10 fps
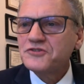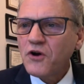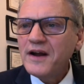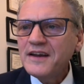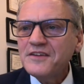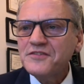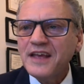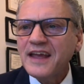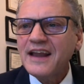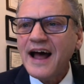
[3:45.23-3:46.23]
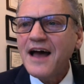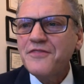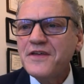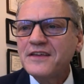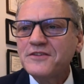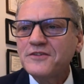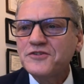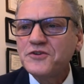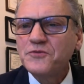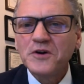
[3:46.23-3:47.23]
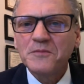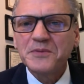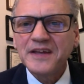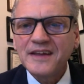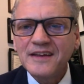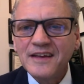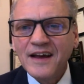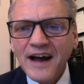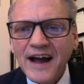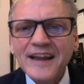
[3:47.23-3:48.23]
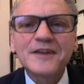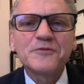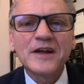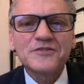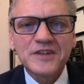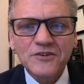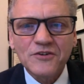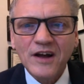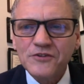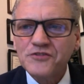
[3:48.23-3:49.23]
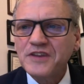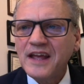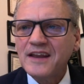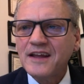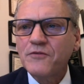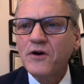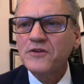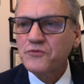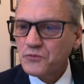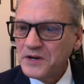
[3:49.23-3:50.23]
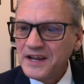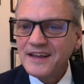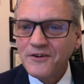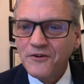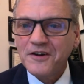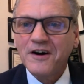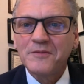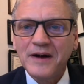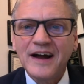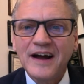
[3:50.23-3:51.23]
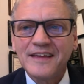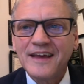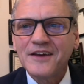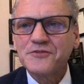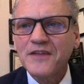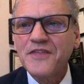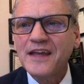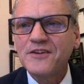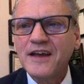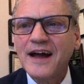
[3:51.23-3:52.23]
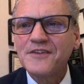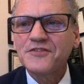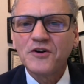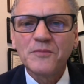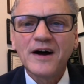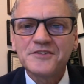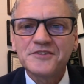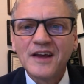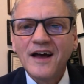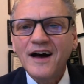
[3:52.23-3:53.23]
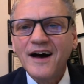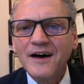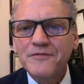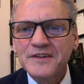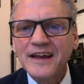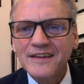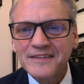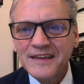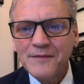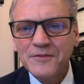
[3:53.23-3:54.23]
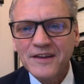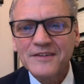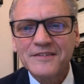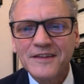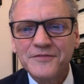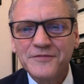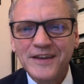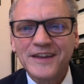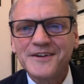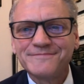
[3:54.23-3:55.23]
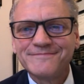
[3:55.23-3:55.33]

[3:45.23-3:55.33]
Join us, and I think that you will be highly enriched in your understanding of what's really going on behind the X-ray. Thank you guys so much for taking the time to listen to this video.